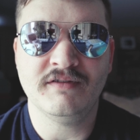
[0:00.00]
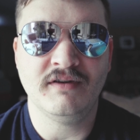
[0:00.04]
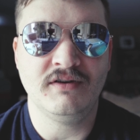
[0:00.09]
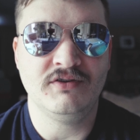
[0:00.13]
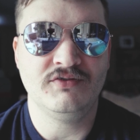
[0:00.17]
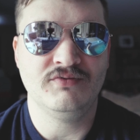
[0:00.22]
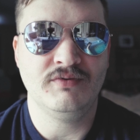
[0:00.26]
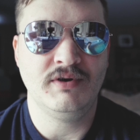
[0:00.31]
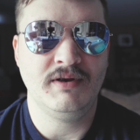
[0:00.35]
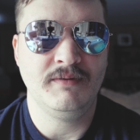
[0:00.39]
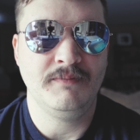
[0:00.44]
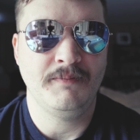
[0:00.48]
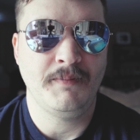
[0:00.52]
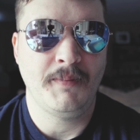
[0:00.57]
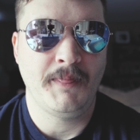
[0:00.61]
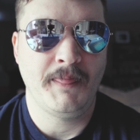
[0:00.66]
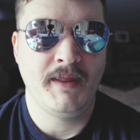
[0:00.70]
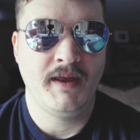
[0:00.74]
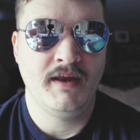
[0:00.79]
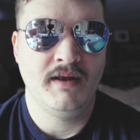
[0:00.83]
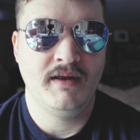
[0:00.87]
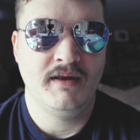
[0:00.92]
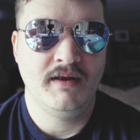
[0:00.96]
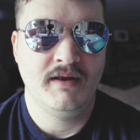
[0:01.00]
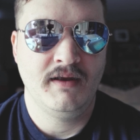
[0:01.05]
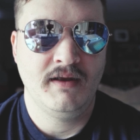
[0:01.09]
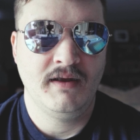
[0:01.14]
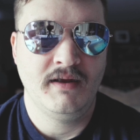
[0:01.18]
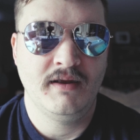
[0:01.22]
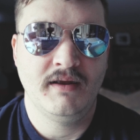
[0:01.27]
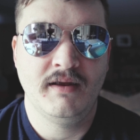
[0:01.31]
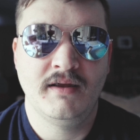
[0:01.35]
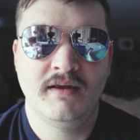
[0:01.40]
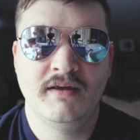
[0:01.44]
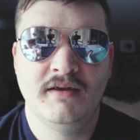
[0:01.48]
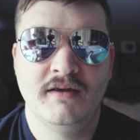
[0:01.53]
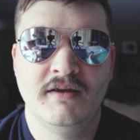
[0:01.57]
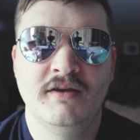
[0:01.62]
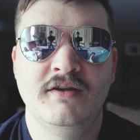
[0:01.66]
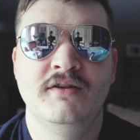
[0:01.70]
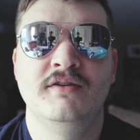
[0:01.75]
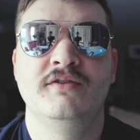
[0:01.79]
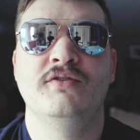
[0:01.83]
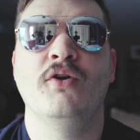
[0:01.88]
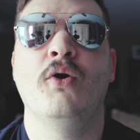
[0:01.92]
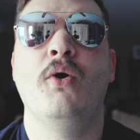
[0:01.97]
century.
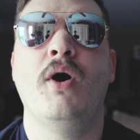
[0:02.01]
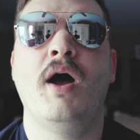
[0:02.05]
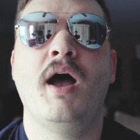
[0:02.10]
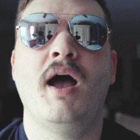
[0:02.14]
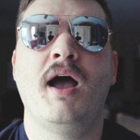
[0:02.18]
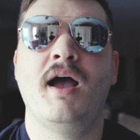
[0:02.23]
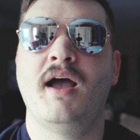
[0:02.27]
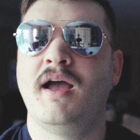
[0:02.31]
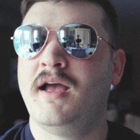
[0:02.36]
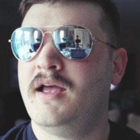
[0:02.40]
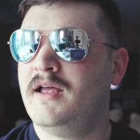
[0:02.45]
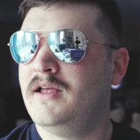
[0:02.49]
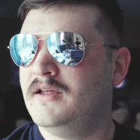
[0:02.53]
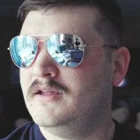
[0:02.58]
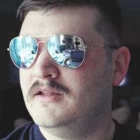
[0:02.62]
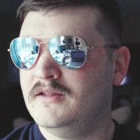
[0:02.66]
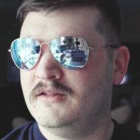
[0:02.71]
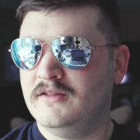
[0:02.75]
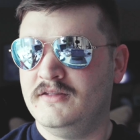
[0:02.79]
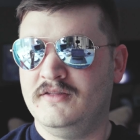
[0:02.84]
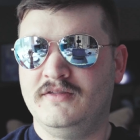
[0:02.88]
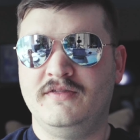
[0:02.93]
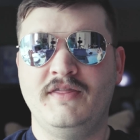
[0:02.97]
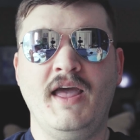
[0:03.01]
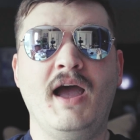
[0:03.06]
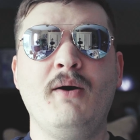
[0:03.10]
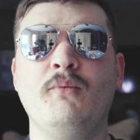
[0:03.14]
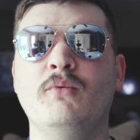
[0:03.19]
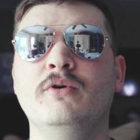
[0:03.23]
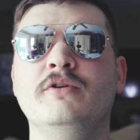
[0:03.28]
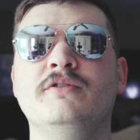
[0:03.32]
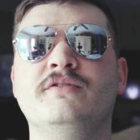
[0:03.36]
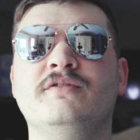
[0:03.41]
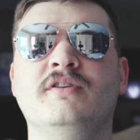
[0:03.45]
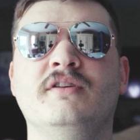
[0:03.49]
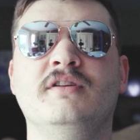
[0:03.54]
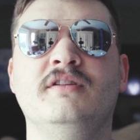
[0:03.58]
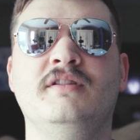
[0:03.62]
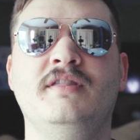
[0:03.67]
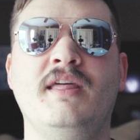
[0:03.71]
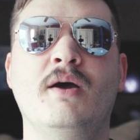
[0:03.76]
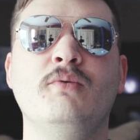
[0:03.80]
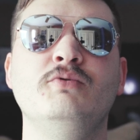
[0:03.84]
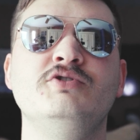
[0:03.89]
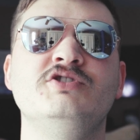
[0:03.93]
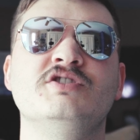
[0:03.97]
So that was
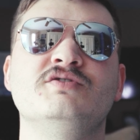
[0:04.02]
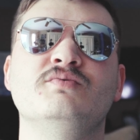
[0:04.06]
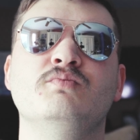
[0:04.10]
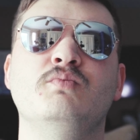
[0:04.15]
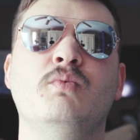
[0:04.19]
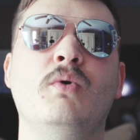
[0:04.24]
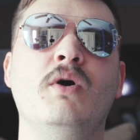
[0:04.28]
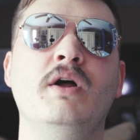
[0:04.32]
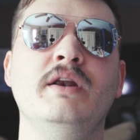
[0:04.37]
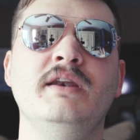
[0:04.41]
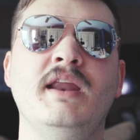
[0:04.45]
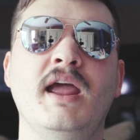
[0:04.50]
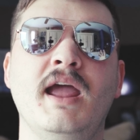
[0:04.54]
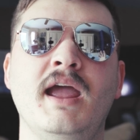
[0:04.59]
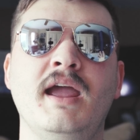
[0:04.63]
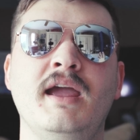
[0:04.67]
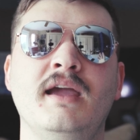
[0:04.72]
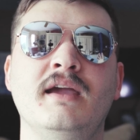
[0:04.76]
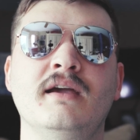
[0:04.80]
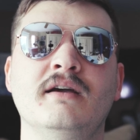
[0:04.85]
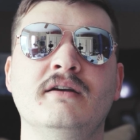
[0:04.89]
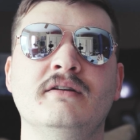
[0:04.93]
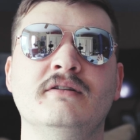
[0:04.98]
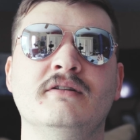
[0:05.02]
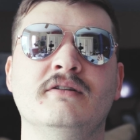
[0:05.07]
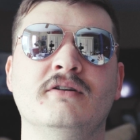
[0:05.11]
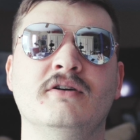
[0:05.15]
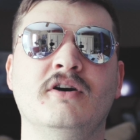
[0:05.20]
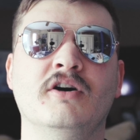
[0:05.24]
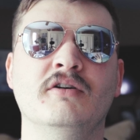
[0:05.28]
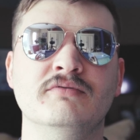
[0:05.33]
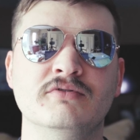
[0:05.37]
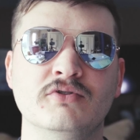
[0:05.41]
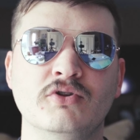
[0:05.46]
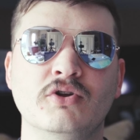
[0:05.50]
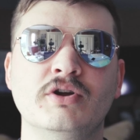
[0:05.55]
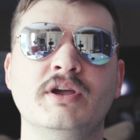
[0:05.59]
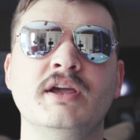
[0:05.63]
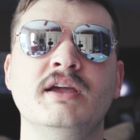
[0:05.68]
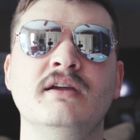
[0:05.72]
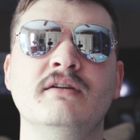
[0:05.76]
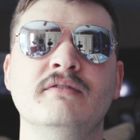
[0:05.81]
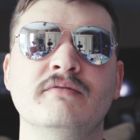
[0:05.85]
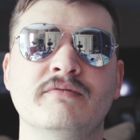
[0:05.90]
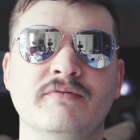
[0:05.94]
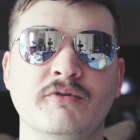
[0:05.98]
that was just one day of
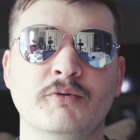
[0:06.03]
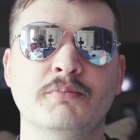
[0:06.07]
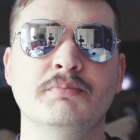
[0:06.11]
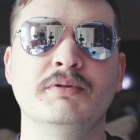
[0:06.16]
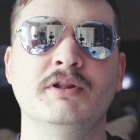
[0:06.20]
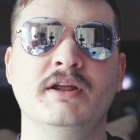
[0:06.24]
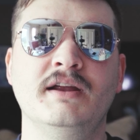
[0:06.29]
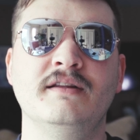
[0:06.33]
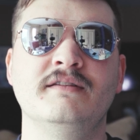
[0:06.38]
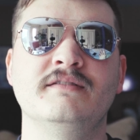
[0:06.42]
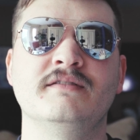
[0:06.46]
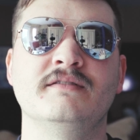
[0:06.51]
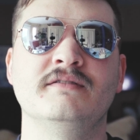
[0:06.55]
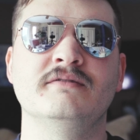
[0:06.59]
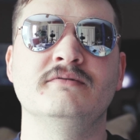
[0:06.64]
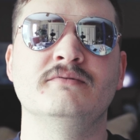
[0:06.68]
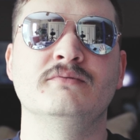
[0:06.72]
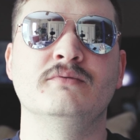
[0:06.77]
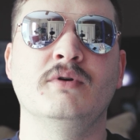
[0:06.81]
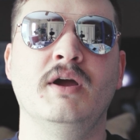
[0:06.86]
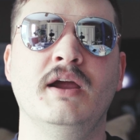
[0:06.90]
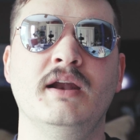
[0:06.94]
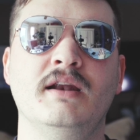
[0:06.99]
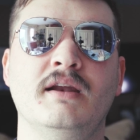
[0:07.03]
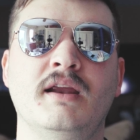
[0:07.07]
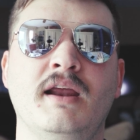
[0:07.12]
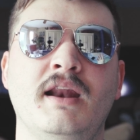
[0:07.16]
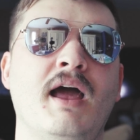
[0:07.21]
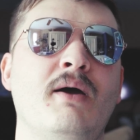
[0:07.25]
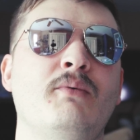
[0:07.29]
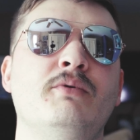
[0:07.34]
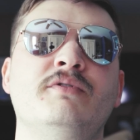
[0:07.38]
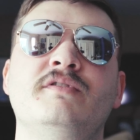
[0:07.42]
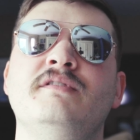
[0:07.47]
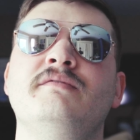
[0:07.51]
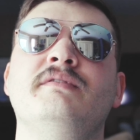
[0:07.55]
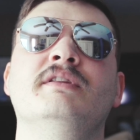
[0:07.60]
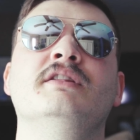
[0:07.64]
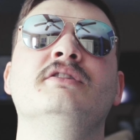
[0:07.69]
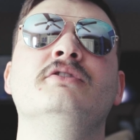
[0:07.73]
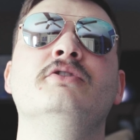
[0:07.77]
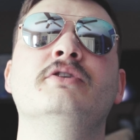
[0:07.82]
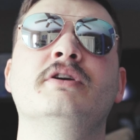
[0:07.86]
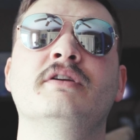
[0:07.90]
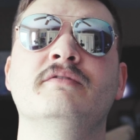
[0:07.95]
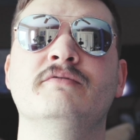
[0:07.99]
looking for plates, right? And I wasn't even
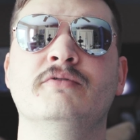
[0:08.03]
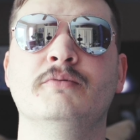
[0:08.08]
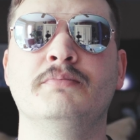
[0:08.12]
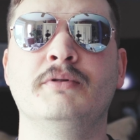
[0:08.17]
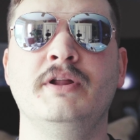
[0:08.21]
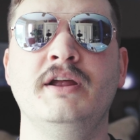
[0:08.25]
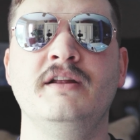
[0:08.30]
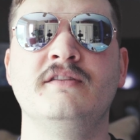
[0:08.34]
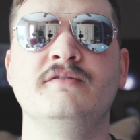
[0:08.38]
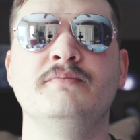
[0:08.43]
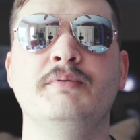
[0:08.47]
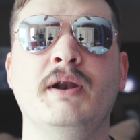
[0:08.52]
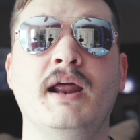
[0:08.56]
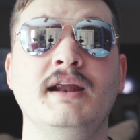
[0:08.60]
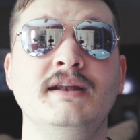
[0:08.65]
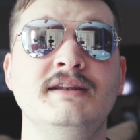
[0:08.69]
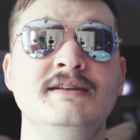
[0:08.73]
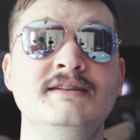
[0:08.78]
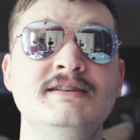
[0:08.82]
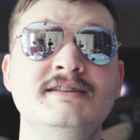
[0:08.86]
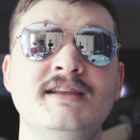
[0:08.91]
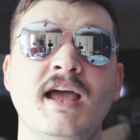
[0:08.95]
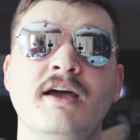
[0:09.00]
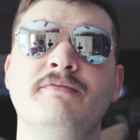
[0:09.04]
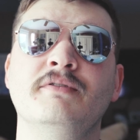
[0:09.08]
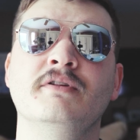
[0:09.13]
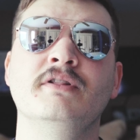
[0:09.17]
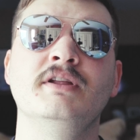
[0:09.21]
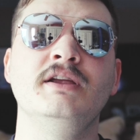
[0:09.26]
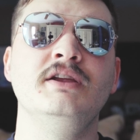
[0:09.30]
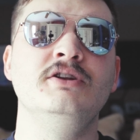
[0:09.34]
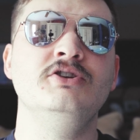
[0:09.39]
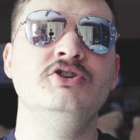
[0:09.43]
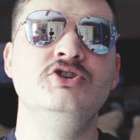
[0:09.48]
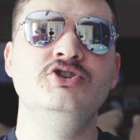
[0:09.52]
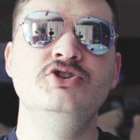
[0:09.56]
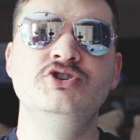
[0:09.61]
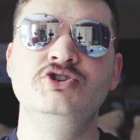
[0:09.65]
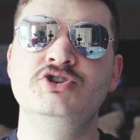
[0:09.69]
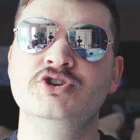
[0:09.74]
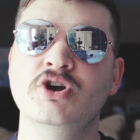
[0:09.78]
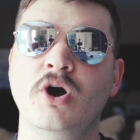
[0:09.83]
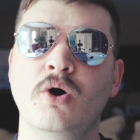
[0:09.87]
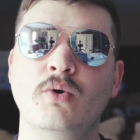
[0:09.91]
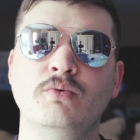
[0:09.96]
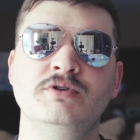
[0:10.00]
looking for plates, but I definitely
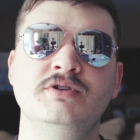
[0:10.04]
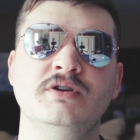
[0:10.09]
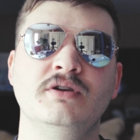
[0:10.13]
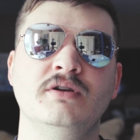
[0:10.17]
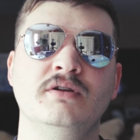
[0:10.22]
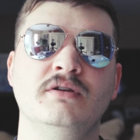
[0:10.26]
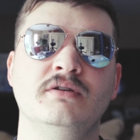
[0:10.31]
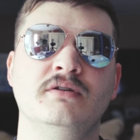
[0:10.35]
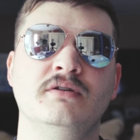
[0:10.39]
don't